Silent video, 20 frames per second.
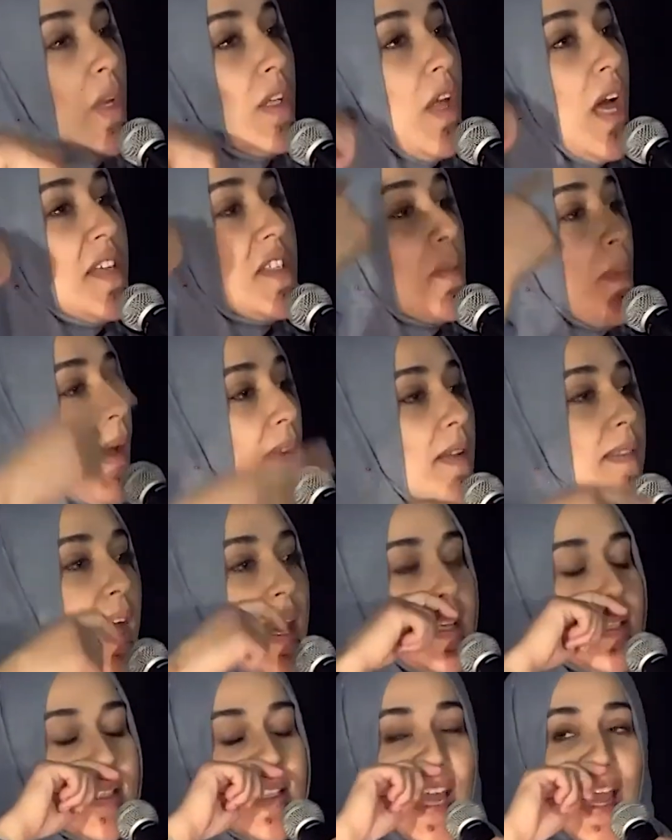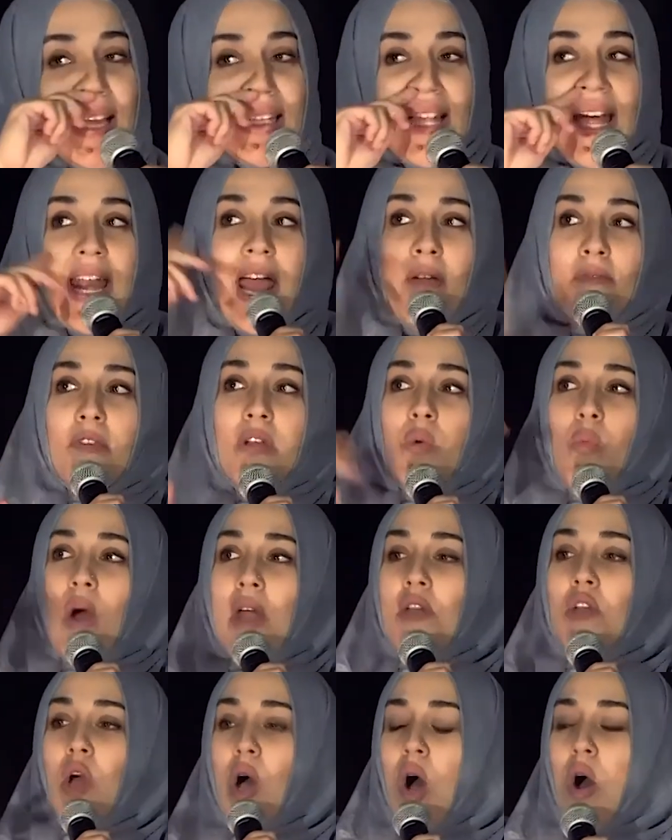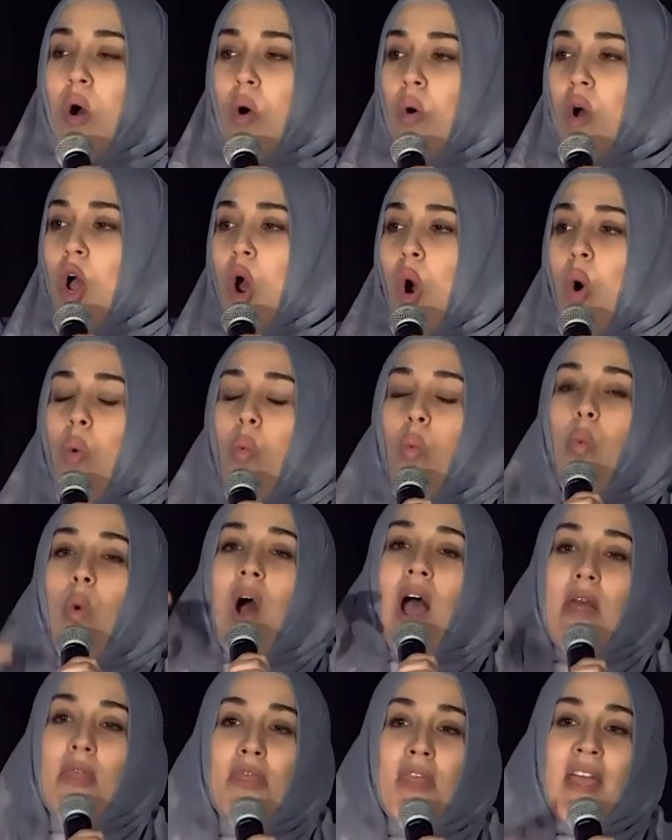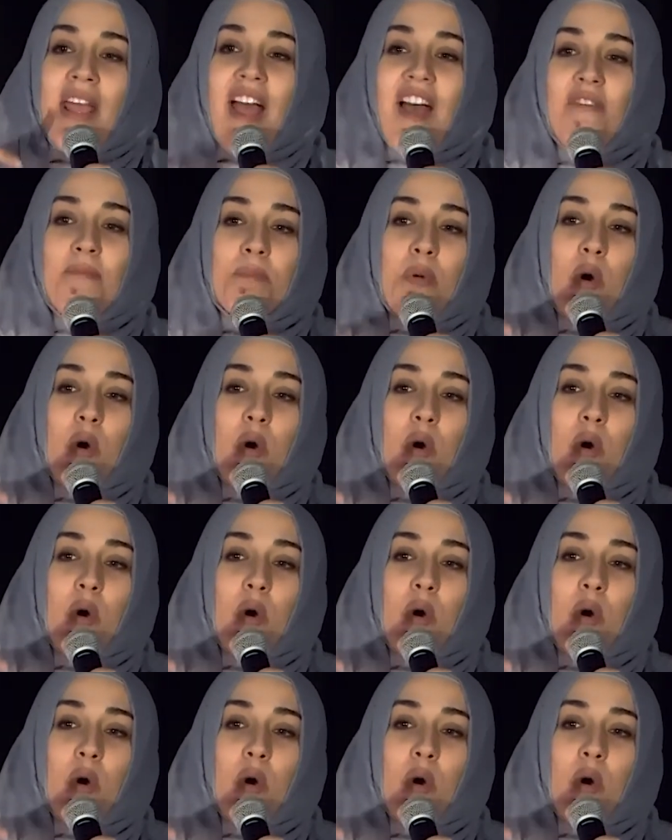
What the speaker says: Allah subhanahu wa ta'ala is saying, let everyone know what they have